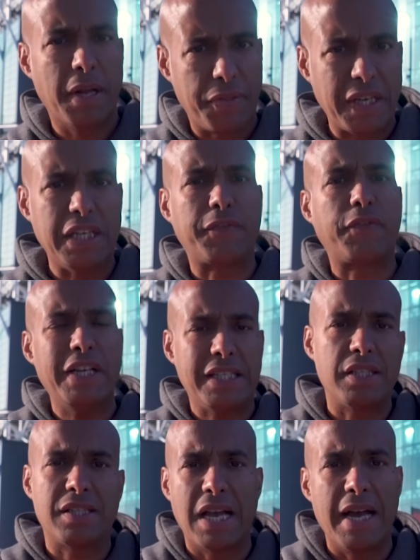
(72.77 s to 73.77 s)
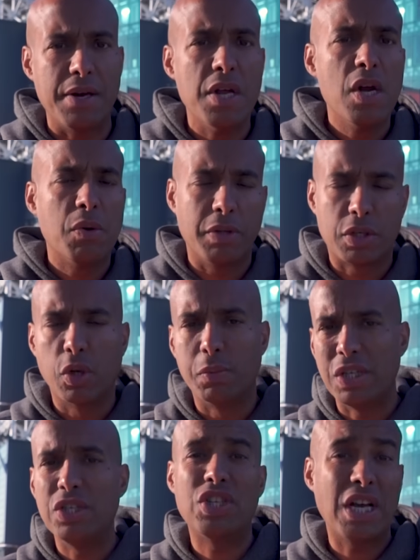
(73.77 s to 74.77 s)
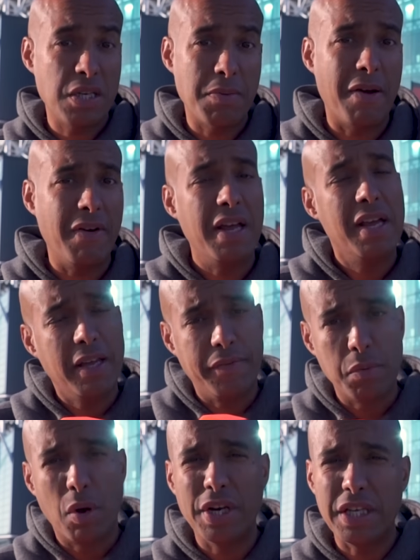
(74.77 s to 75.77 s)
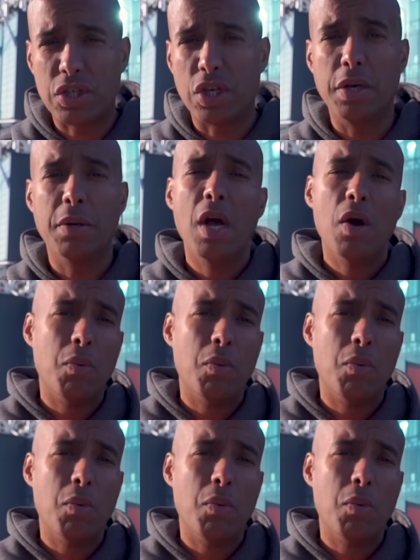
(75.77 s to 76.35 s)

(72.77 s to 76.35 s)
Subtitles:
I think he's free to sign with clubs in January if he wanted to.